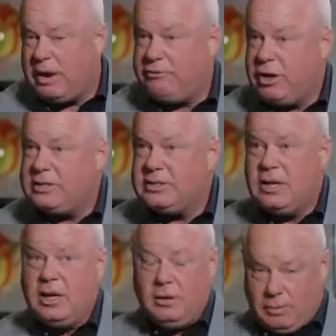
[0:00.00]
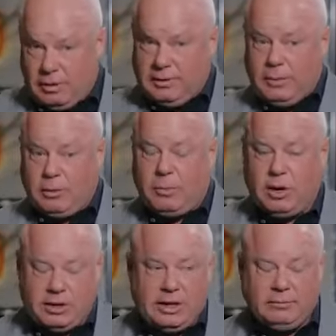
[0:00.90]
of my friends, network
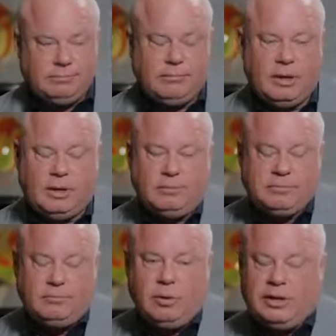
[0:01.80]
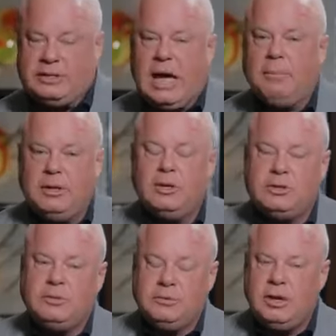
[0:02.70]
marketing, one of the top
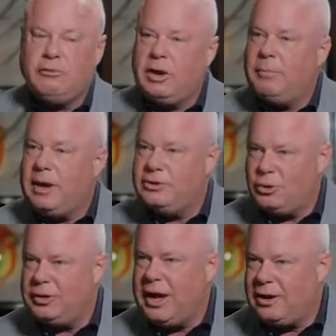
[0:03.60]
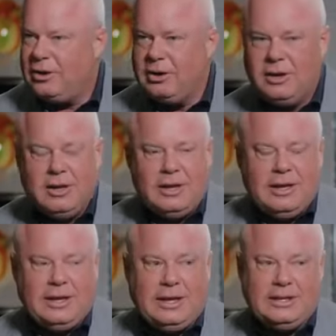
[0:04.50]
leaders, and a dear friend of mine, Jordan Adler,
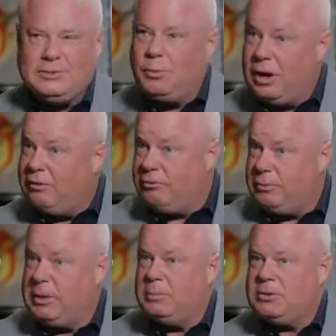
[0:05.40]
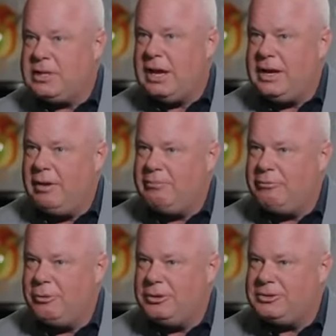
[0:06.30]
he is one of the people signed up
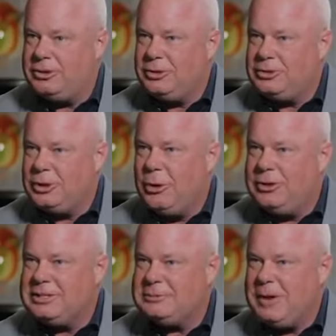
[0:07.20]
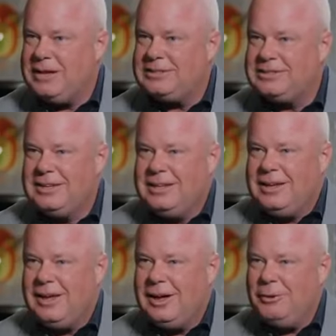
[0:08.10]
to go into space
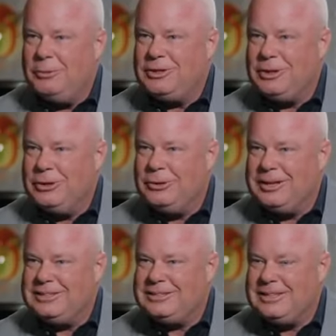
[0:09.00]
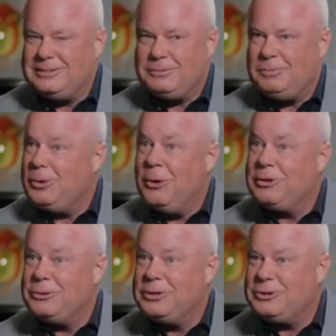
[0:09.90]
with you. He's
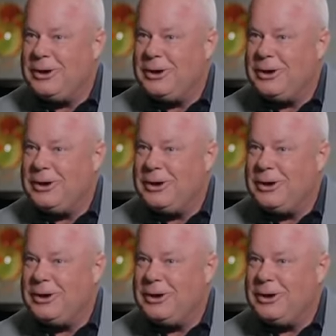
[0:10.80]
going through the